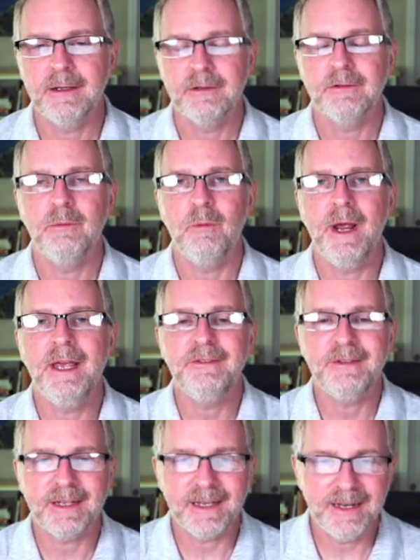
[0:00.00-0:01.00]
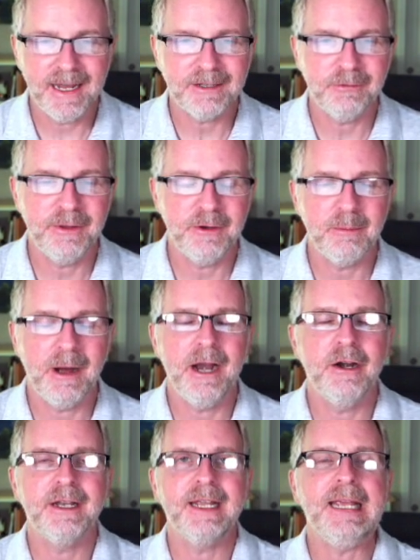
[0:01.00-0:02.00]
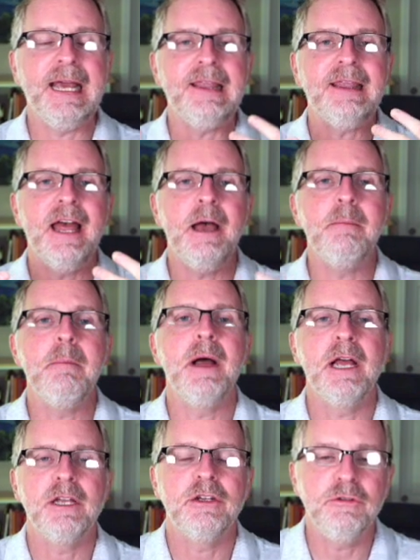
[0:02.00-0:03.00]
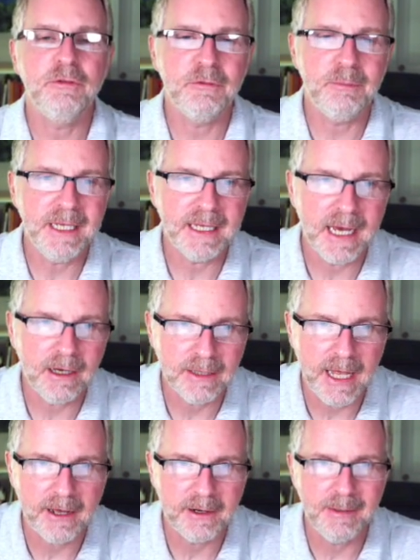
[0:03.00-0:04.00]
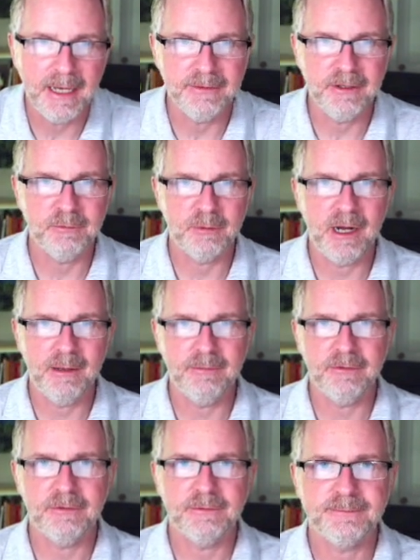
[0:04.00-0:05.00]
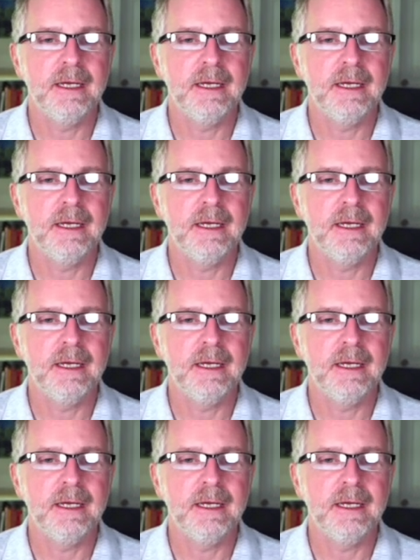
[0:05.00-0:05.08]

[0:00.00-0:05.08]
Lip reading: some ways to connect with your buyer to get them to speak out loud about these problems.